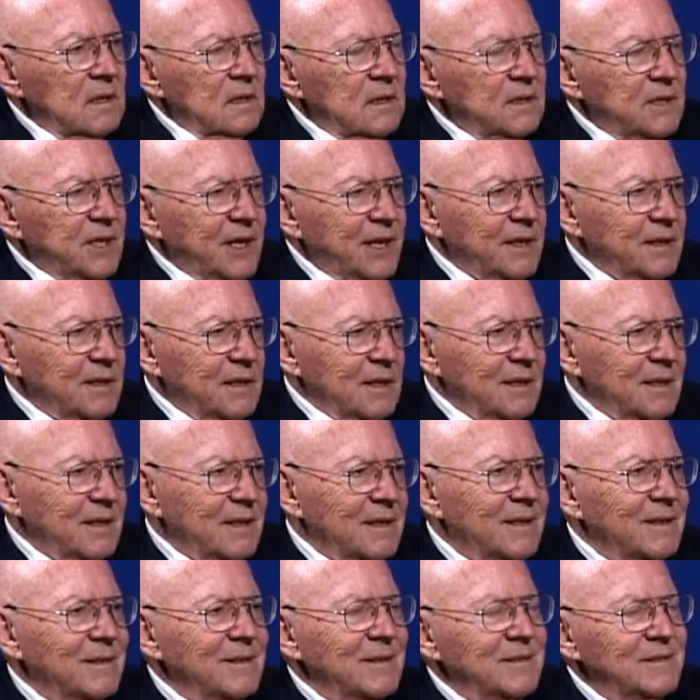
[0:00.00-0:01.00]
tent
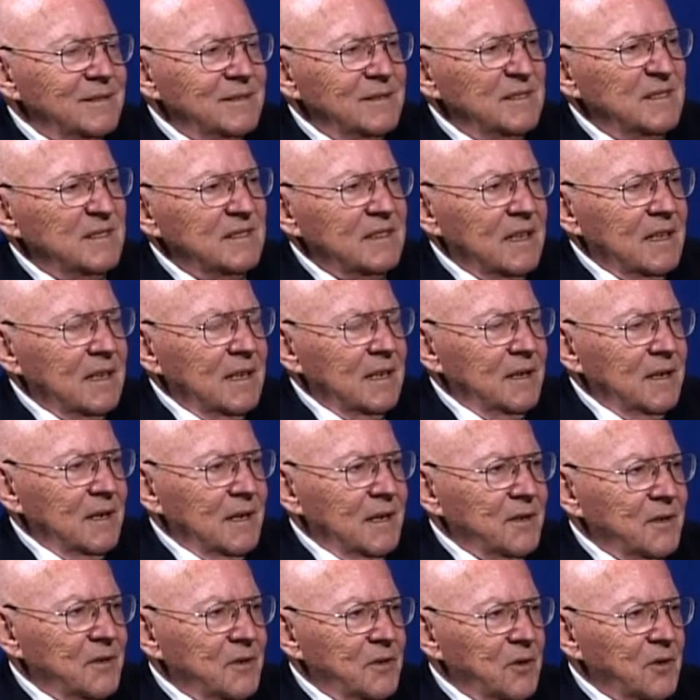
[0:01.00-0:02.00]
in
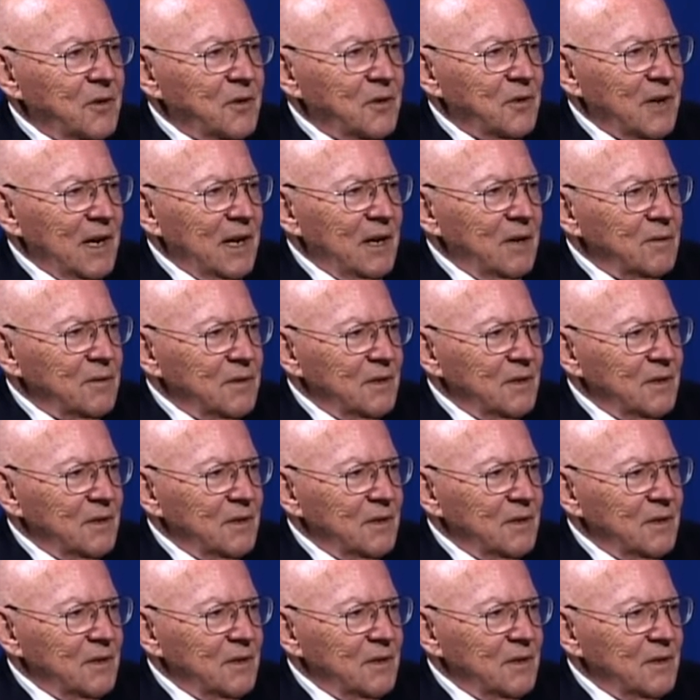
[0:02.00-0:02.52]
a dirt ground.